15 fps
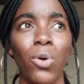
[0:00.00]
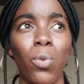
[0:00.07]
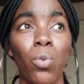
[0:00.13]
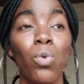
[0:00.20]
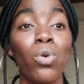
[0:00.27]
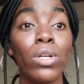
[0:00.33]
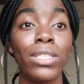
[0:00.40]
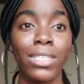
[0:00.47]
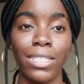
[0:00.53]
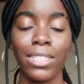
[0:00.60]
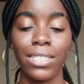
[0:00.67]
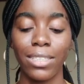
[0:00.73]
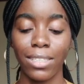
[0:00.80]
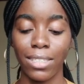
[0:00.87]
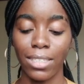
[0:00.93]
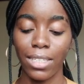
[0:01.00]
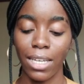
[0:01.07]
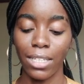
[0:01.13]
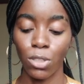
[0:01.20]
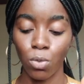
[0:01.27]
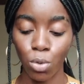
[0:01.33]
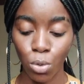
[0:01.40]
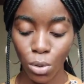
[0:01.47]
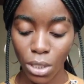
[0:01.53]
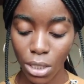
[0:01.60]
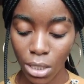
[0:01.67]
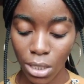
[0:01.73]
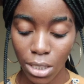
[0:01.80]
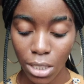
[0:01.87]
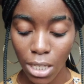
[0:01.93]
Wool 6. Yes, wool
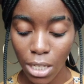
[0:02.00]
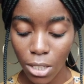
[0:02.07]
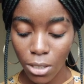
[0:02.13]
6.